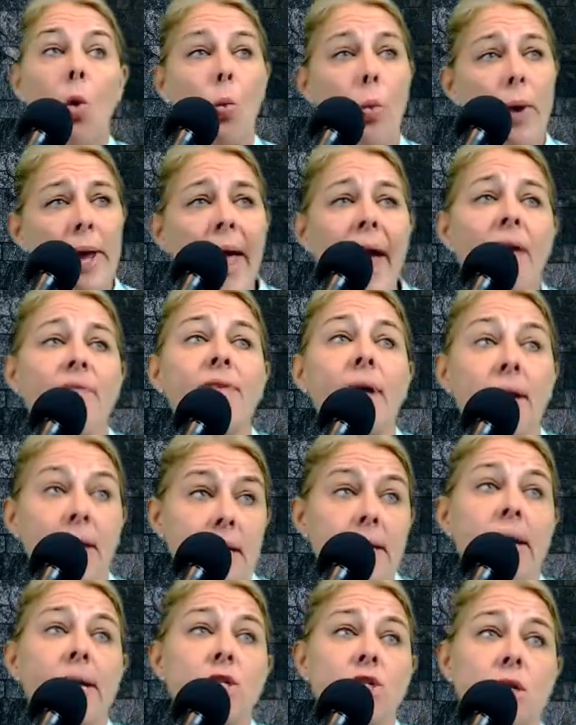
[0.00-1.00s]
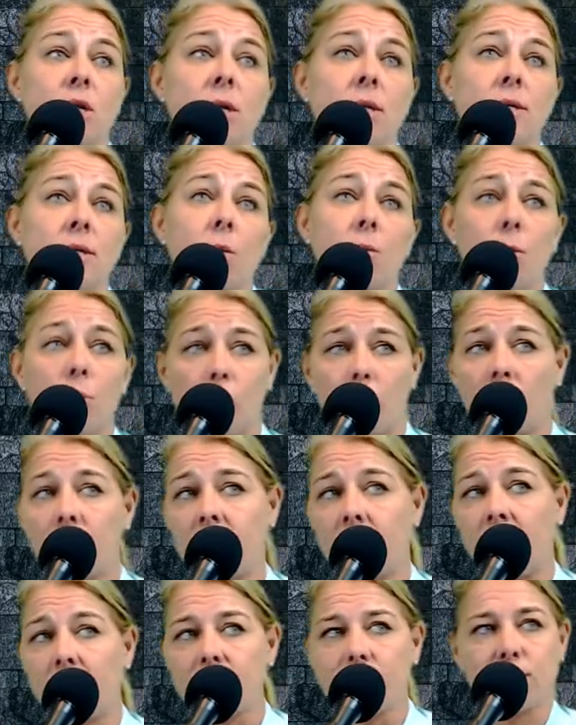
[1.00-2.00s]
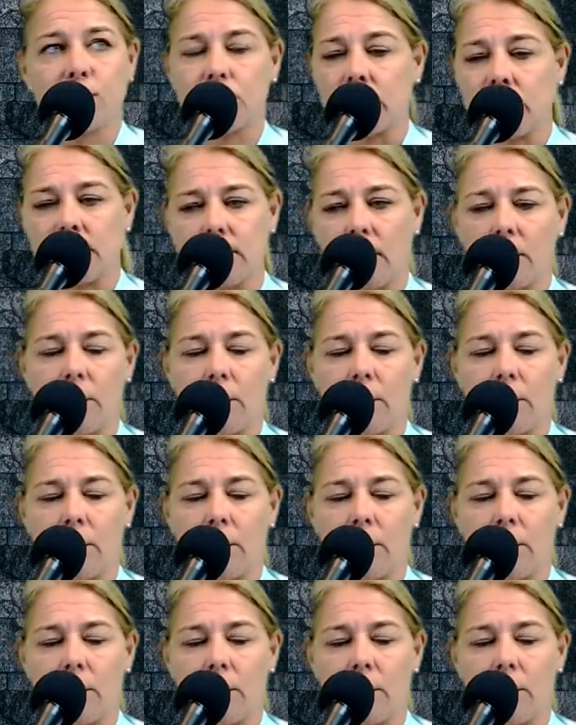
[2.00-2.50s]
We have that connection, and so when we're on the ice, it's not a